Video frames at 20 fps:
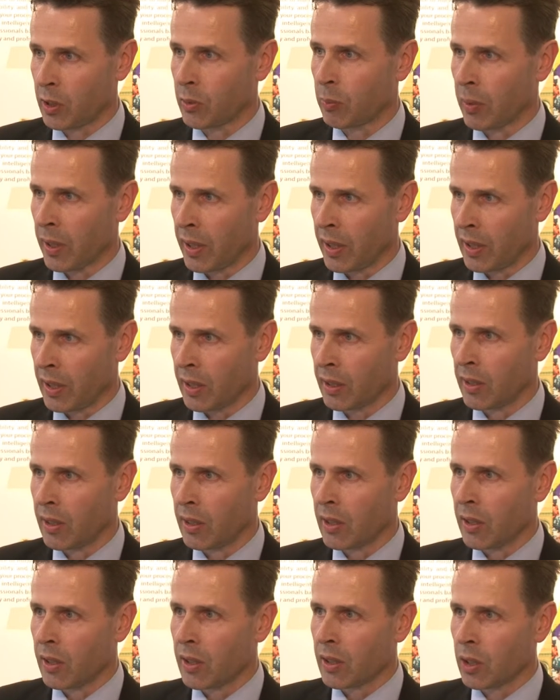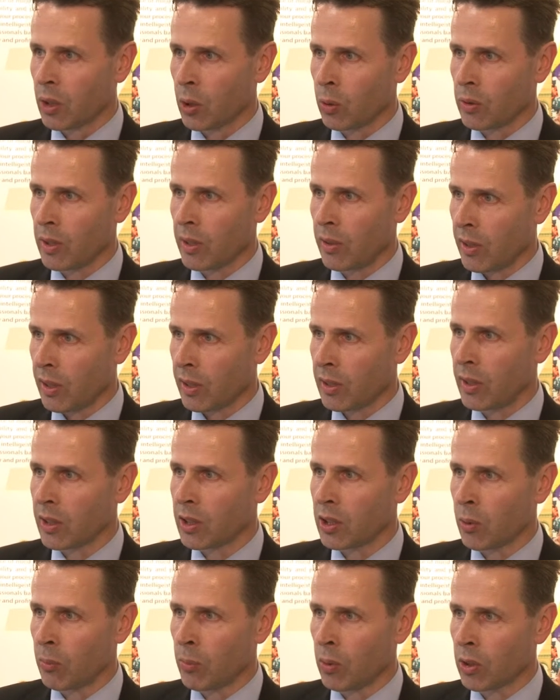explaining, so there are
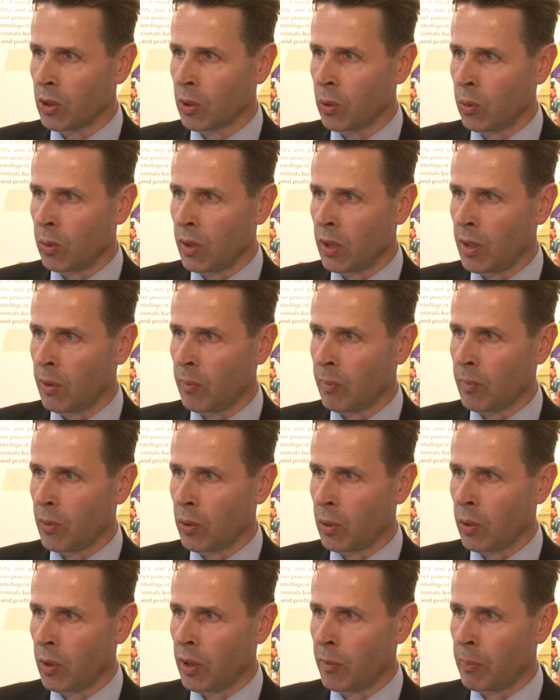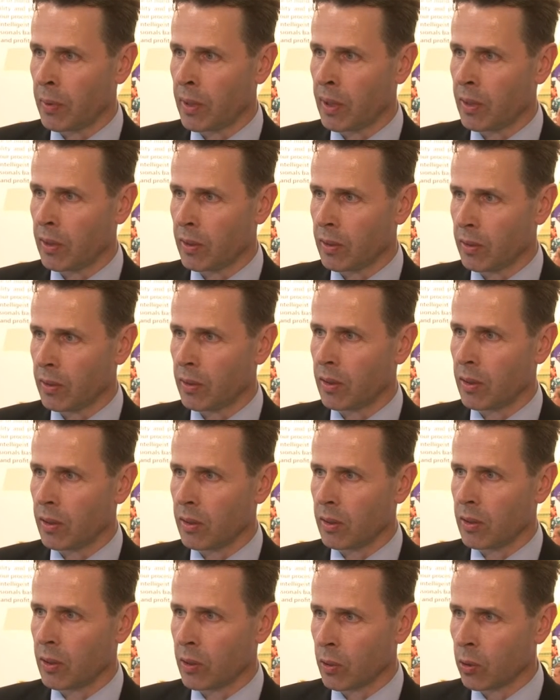customers who, are, who have been
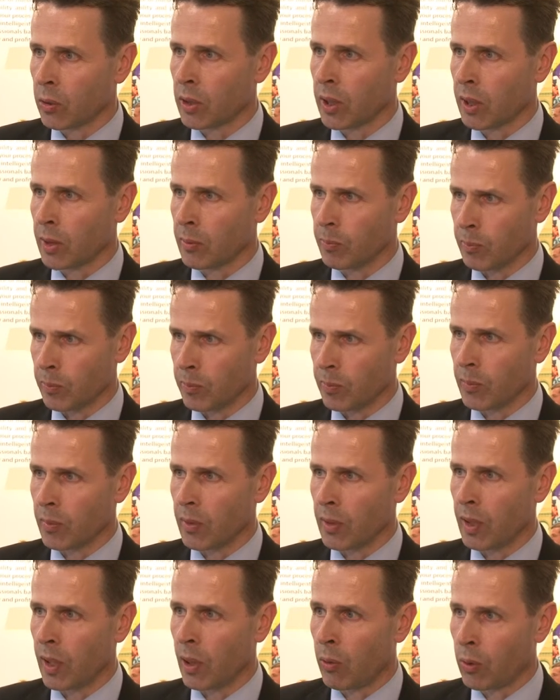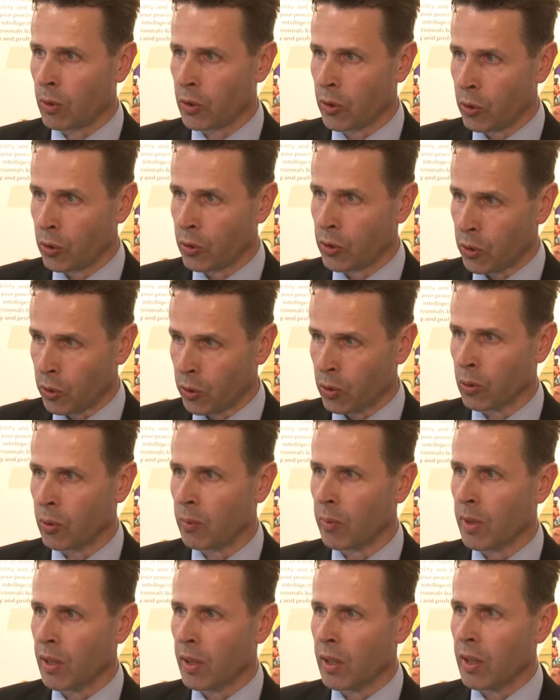using our
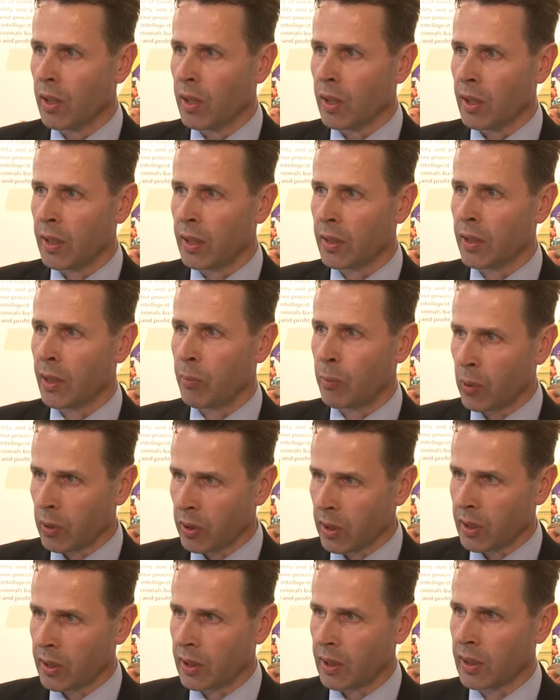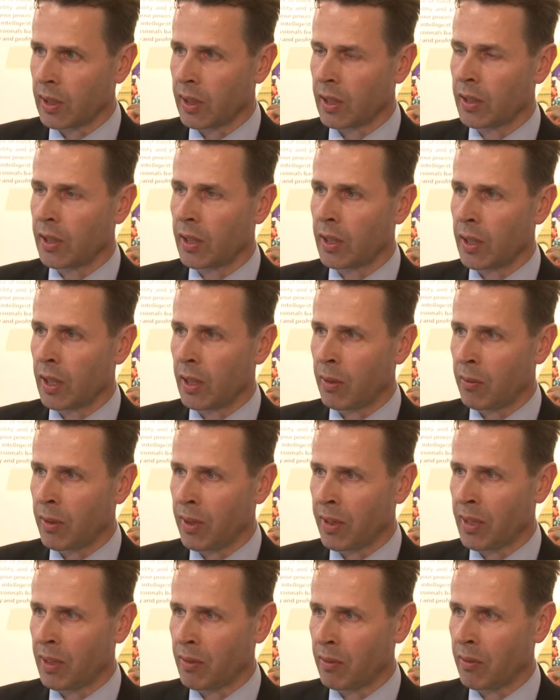Q2 in their processes, and they are
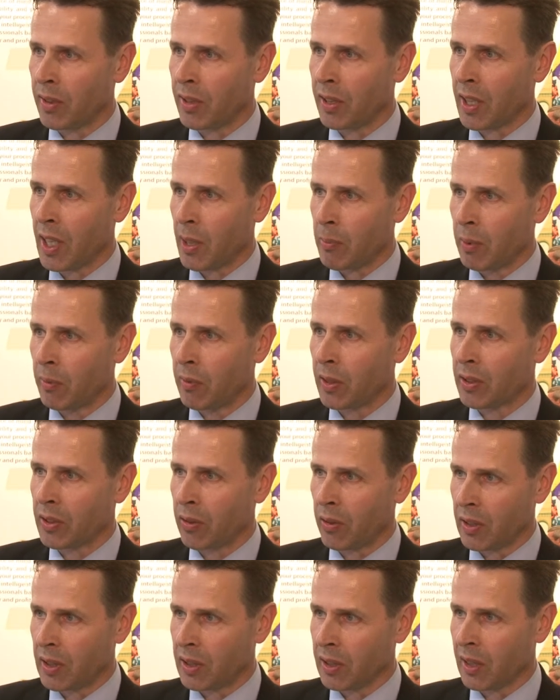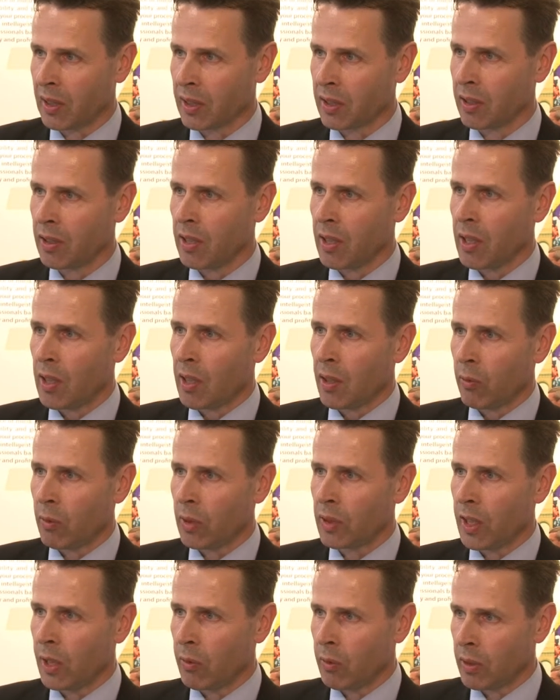very, very happy with the results.
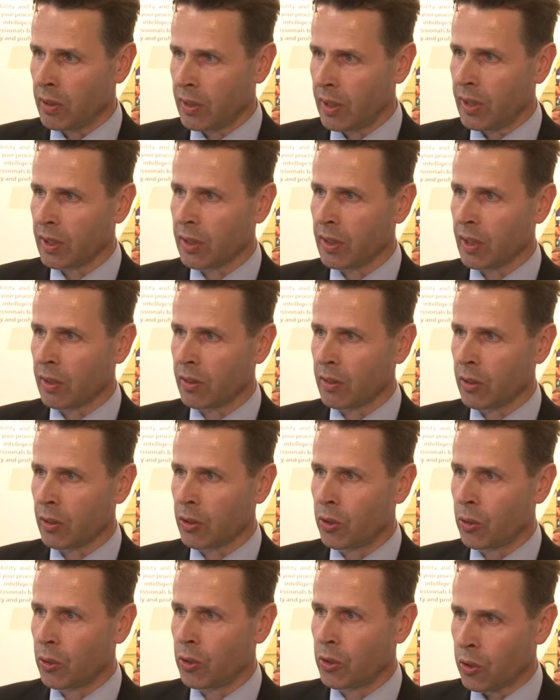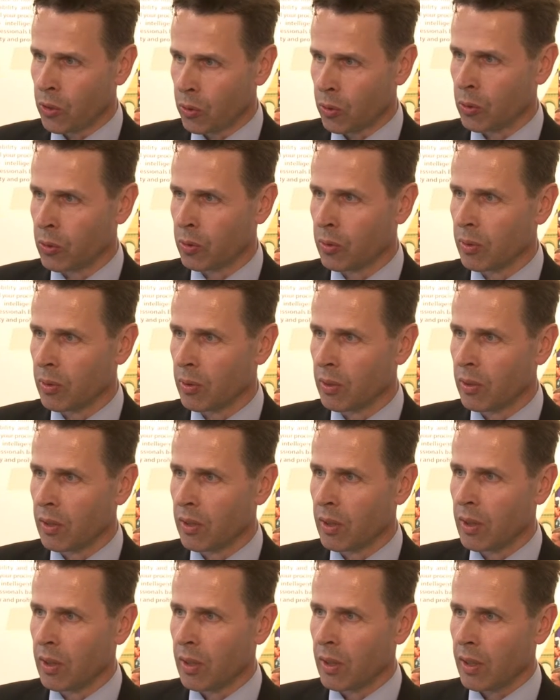When they were testing the Q2
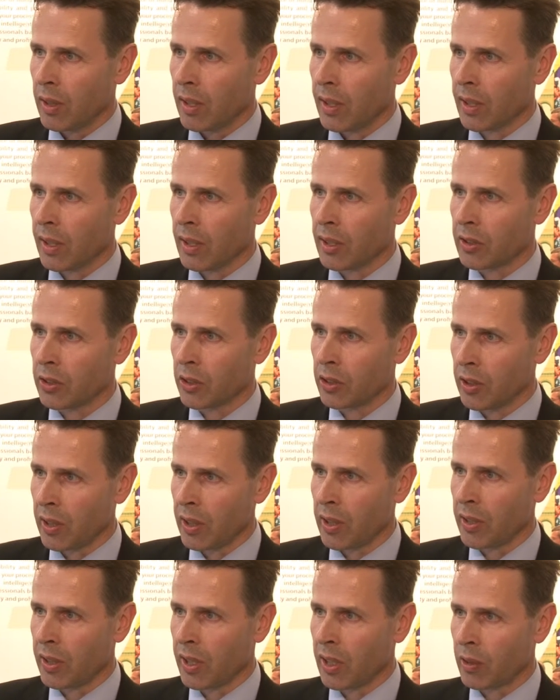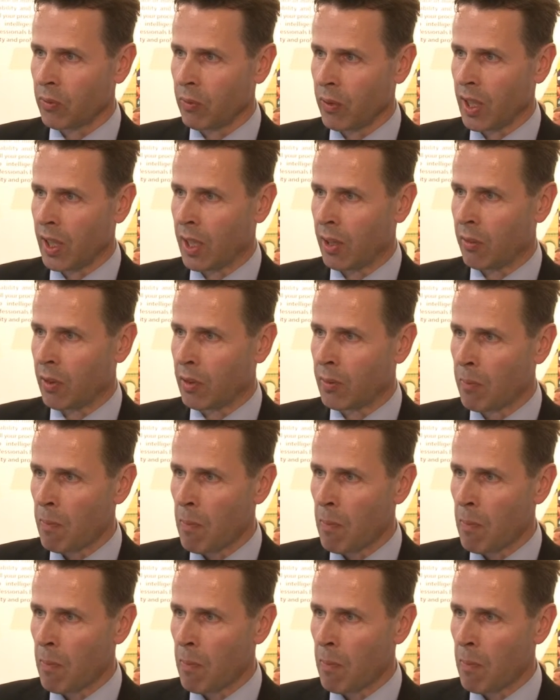against the standard valve,